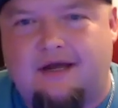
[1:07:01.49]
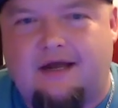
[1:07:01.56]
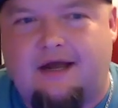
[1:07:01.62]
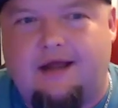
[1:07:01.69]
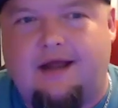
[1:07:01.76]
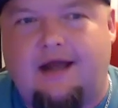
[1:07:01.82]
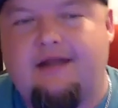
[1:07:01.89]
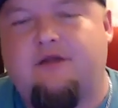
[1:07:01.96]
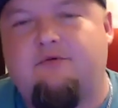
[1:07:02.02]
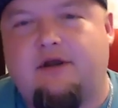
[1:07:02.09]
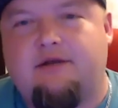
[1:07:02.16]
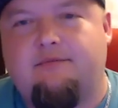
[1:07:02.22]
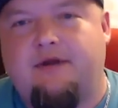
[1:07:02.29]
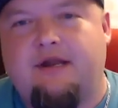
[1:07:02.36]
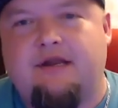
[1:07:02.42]
I highly
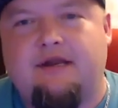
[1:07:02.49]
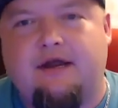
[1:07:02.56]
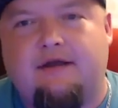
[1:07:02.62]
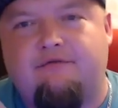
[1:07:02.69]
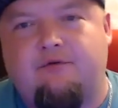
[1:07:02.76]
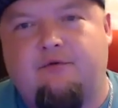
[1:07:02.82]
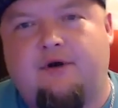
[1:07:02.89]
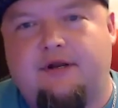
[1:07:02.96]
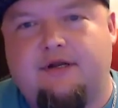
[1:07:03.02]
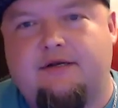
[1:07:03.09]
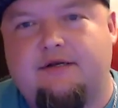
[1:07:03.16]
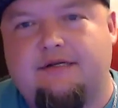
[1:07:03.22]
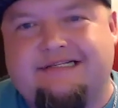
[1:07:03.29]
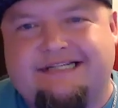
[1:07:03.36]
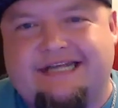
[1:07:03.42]
recommend
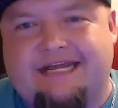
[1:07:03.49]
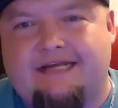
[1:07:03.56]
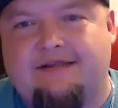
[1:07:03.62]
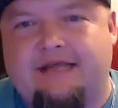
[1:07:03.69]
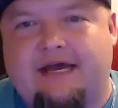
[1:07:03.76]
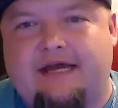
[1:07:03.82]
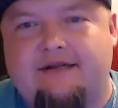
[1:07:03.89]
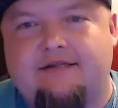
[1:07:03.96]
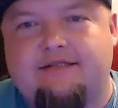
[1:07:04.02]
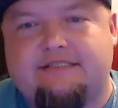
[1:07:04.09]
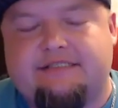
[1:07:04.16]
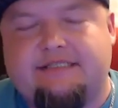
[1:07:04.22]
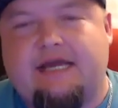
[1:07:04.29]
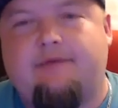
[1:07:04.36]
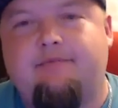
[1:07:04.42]
everyone take that
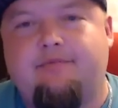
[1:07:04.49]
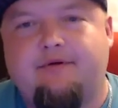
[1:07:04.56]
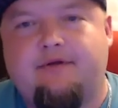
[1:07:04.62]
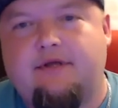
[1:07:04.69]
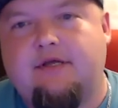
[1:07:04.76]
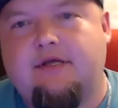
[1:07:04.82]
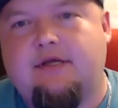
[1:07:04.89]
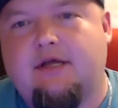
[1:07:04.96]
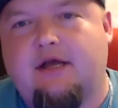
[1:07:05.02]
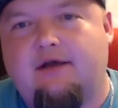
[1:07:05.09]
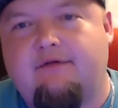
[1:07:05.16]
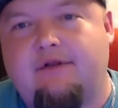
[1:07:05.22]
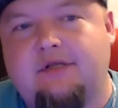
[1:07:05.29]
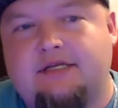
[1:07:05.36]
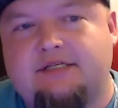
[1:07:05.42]
step of
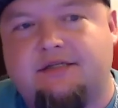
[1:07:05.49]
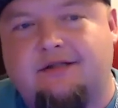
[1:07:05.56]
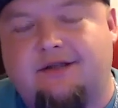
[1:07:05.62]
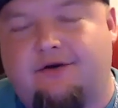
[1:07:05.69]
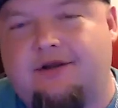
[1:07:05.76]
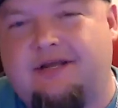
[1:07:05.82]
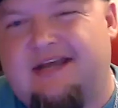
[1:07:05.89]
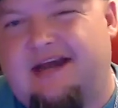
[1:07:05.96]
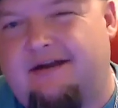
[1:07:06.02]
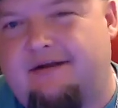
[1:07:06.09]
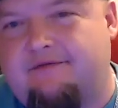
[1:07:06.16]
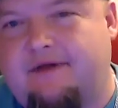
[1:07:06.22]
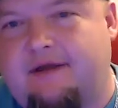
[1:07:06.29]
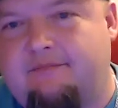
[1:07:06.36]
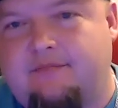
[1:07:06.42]
at least learning how to
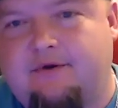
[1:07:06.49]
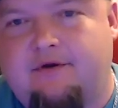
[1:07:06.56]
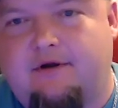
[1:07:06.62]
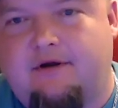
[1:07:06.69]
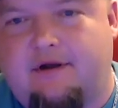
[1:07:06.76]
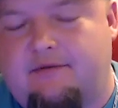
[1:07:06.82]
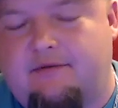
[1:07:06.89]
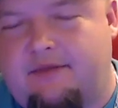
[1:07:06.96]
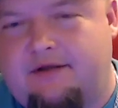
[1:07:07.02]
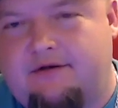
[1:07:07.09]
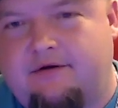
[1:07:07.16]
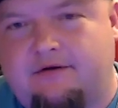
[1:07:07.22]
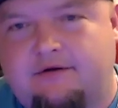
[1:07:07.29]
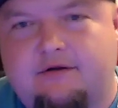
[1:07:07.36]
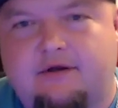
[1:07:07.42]
vape your how to make
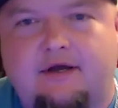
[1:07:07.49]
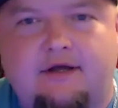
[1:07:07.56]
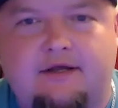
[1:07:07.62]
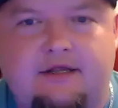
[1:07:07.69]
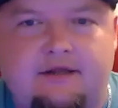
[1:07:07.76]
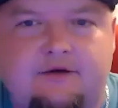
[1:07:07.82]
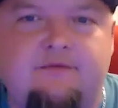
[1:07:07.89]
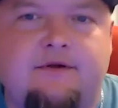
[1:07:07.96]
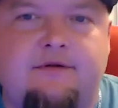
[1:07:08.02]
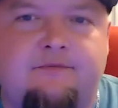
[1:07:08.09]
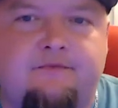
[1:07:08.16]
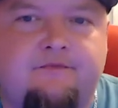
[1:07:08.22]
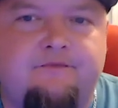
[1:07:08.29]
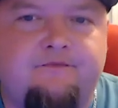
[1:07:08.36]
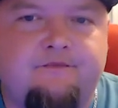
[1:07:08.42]
your own uh, e-liquid.
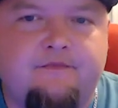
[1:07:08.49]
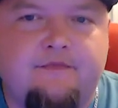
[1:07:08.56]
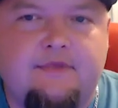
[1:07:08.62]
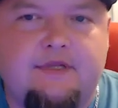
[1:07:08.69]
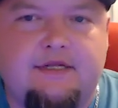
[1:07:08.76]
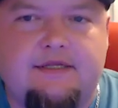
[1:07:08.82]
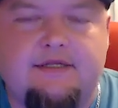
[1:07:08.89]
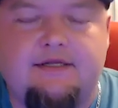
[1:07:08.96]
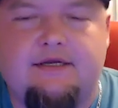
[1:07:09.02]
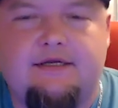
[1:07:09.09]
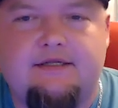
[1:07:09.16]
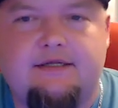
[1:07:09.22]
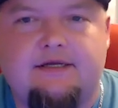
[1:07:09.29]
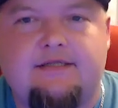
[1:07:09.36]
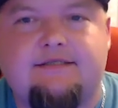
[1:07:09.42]
It,
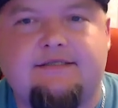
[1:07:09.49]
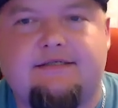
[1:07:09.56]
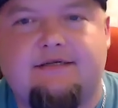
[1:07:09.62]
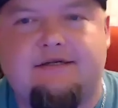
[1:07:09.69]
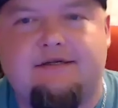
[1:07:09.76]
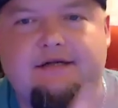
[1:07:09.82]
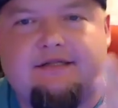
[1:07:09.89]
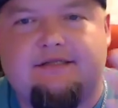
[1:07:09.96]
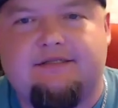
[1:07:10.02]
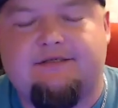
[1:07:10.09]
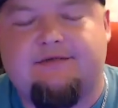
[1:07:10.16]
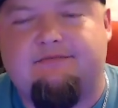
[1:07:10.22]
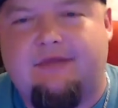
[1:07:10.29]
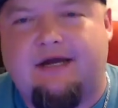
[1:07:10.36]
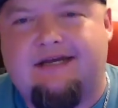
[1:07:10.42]
it, it's
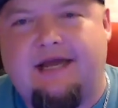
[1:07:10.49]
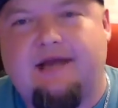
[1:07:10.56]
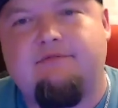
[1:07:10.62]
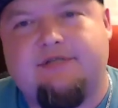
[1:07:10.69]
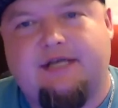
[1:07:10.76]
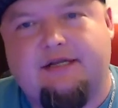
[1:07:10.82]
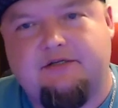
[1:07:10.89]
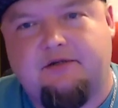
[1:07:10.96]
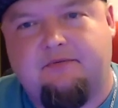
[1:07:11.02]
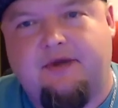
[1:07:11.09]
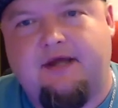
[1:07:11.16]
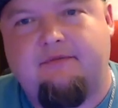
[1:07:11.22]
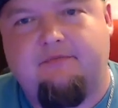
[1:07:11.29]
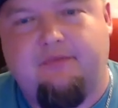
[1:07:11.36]
it's a game changer, man.